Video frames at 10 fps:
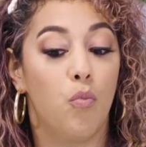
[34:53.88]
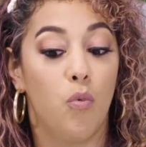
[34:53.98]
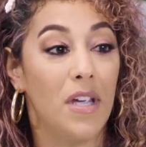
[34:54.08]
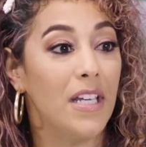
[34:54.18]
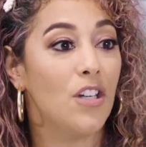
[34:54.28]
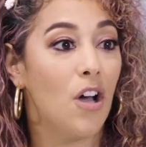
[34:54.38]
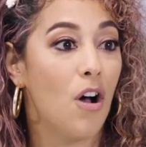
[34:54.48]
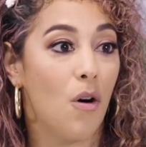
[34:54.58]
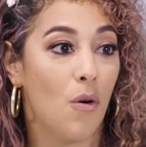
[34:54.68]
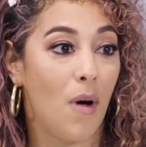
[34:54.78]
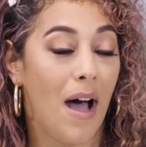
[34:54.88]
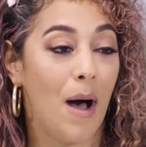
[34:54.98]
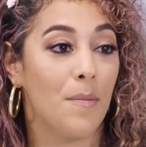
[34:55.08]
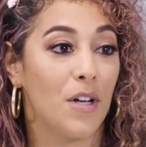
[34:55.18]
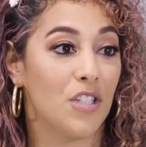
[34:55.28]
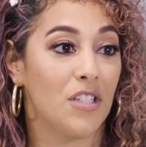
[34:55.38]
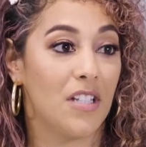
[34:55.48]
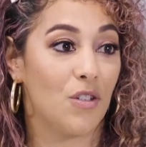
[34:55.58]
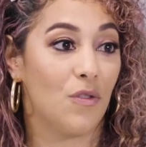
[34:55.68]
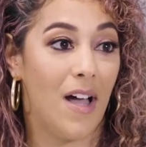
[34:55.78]
we know how much
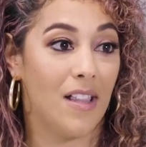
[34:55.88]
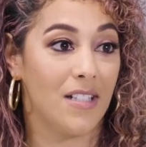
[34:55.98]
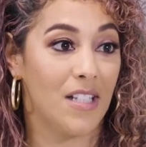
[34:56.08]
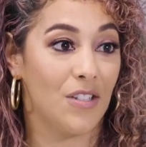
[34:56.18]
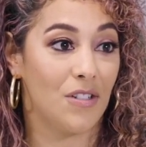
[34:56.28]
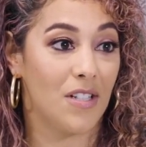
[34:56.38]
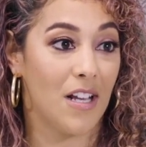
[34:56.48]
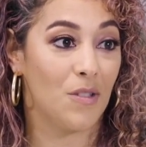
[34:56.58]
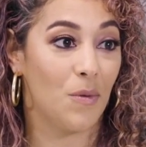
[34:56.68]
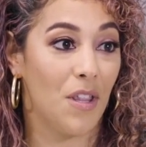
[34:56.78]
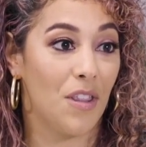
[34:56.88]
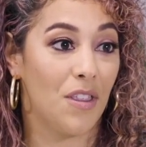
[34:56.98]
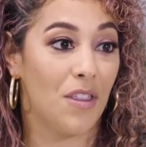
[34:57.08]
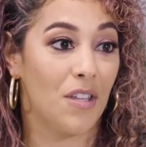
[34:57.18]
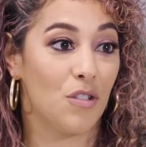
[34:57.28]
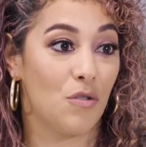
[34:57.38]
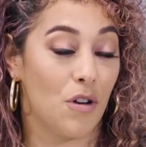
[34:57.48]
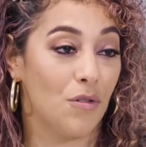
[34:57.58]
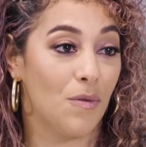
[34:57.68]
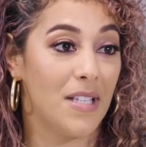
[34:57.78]
sexual violence intersects with
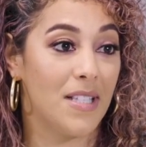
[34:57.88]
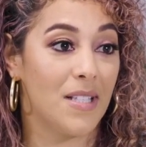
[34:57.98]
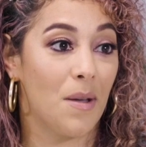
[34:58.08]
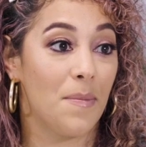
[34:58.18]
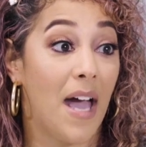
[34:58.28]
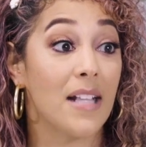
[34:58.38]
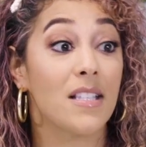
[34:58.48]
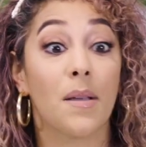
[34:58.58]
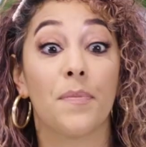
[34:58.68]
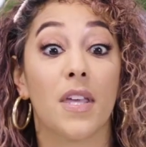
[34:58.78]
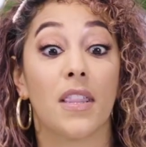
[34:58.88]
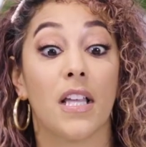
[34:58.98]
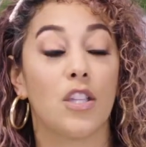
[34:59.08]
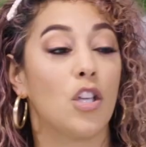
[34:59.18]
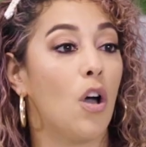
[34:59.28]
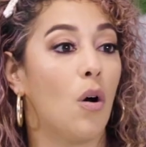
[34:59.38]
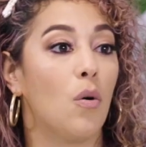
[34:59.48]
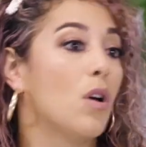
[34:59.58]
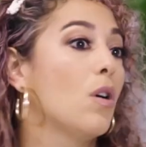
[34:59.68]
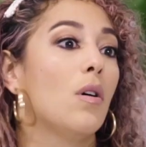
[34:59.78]
structural racism. That's something that, you know,
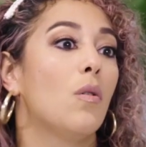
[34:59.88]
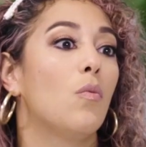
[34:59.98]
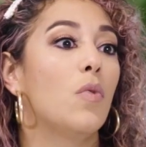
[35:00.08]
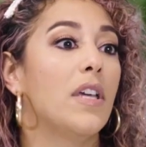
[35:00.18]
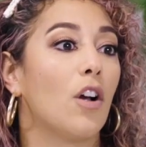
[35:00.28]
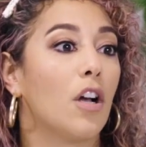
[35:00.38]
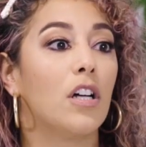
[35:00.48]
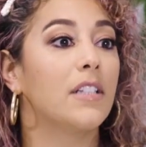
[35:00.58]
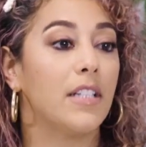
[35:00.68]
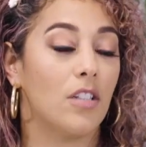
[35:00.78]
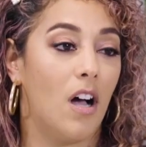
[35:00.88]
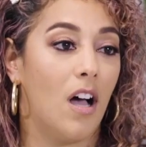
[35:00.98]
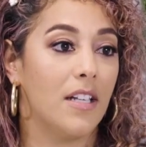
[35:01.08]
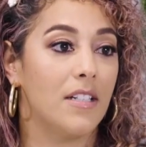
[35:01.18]
we are clear on.